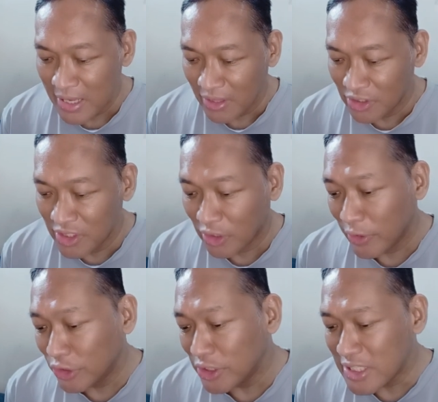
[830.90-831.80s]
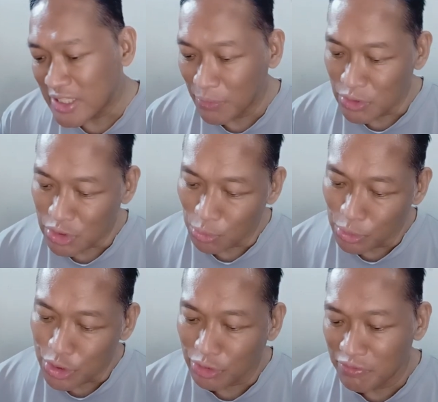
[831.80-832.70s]
The decoration inside was
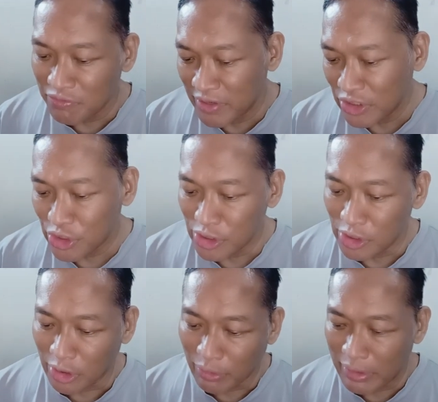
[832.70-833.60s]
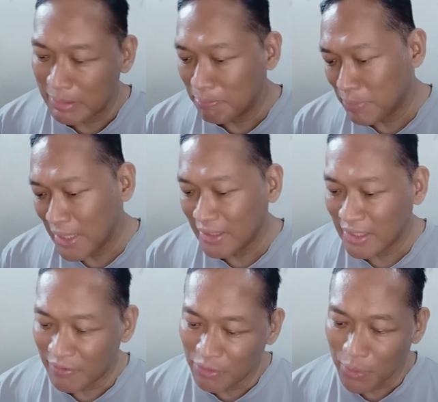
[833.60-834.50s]
ultra-conventional: cream paint
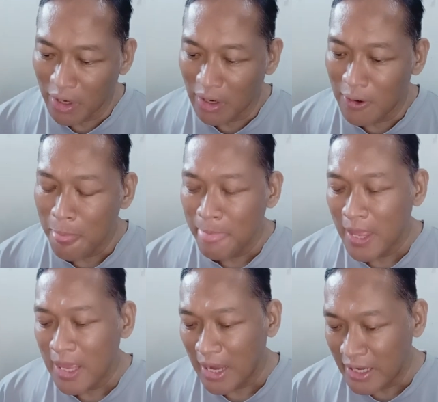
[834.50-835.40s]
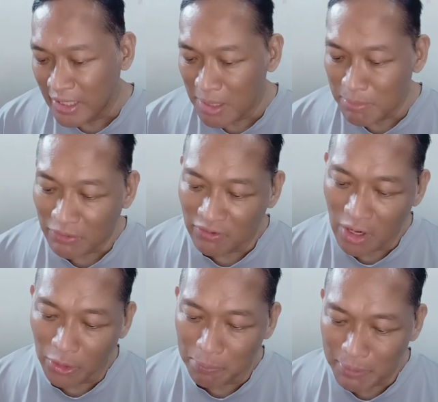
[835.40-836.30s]
everywhere, anemic
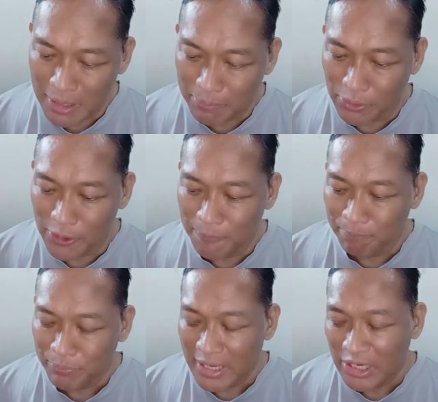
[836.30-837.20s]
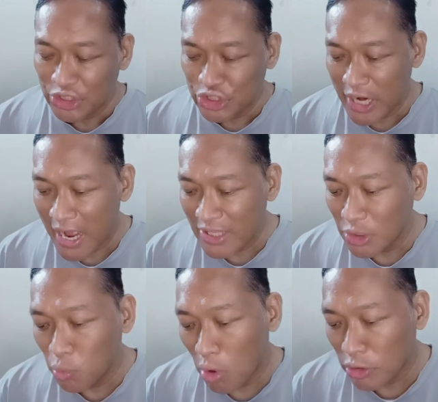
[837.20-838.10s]
flowered paper. She had the
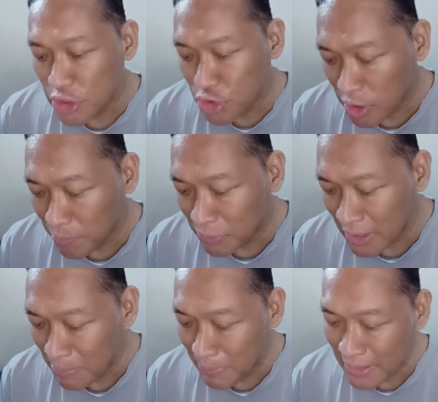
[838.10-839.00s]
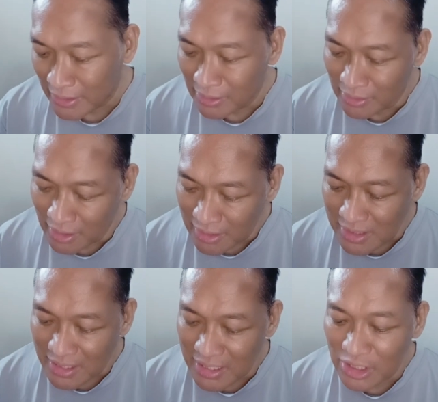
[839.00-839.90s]
walls stripped and painted
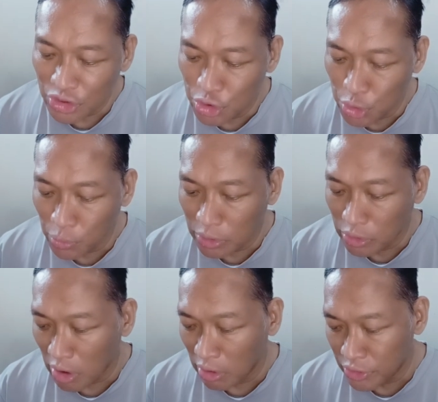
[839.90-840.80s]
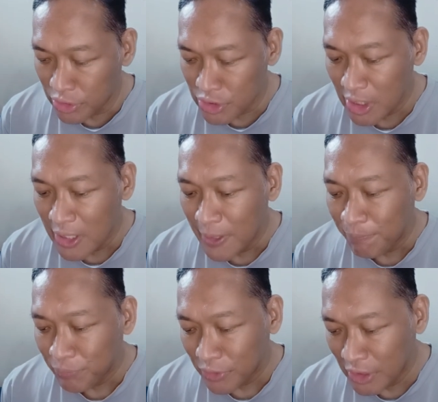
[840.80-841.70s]
dusky jewel colors,
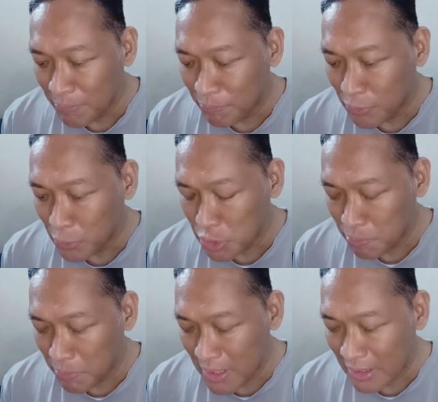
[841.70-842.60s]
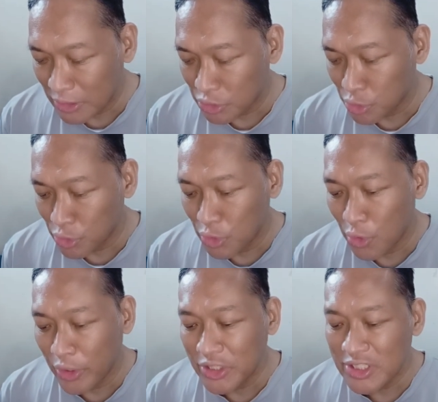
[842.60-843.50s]
deep rose pink,
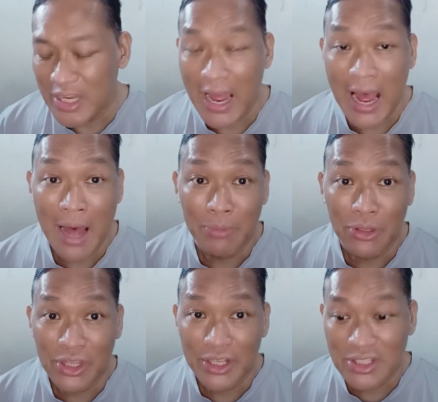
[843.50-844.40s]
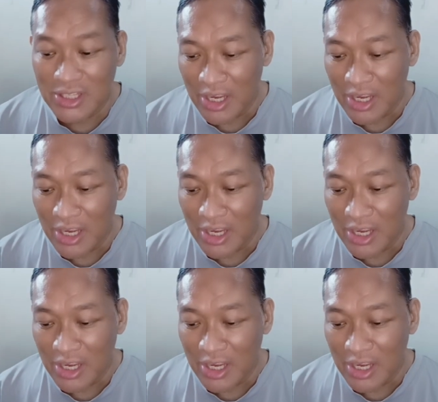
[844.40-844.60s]
turquoise, amethyst,